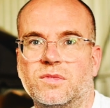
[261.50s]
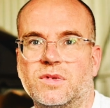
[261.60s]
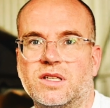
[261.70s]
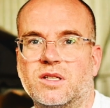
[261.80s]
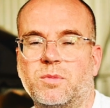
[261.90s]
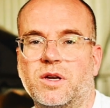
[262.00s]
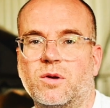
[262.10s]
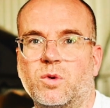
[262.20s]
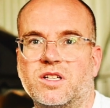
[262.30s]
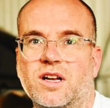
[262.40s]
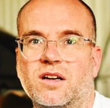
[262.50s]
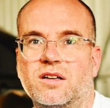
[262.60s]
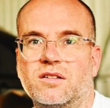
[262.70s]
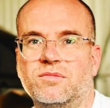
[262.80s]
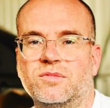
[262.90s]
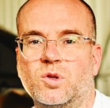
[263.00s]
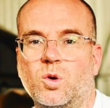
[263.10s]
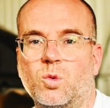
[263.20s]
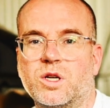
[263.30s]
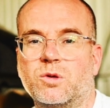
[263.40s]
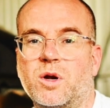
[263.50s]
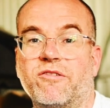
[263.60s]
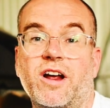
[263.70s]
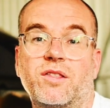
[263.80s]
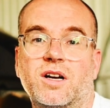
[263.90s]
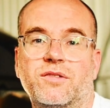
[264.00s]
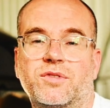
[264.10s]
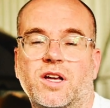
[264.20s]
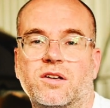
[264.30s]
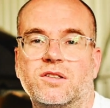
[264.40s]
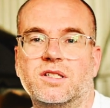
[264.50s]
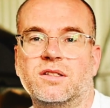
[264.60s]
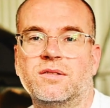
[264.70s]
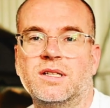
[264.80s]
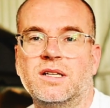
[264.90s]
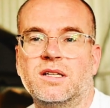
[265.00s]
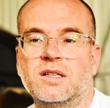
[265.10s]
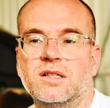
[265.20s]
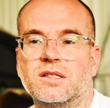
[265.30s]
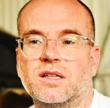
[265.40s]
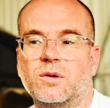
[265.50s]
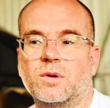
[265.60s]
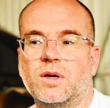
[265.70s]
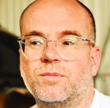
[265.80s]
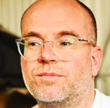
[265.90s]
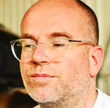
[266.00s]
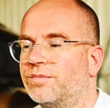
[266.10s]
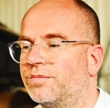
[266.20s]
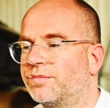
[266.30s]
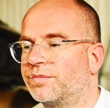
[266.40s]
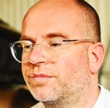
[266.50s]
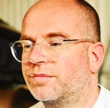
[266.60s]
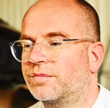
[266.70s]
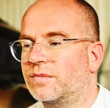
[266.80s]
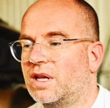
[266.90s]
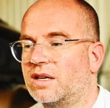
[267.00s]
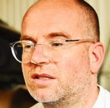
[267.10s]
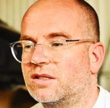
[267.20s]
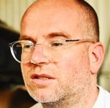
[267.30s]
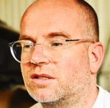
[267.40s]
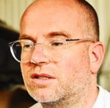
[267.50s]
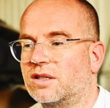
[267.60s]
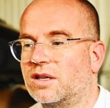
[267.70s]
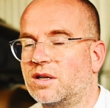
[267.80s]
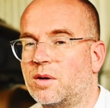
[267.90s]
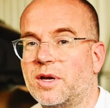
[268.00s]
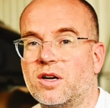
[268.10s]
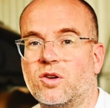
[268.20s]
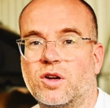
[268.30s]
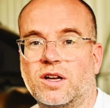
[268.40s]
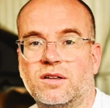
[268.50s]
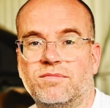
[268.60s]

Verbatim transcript: needs to be at which end or which way round the lift goes. So um, that is just uh, a bit annoying.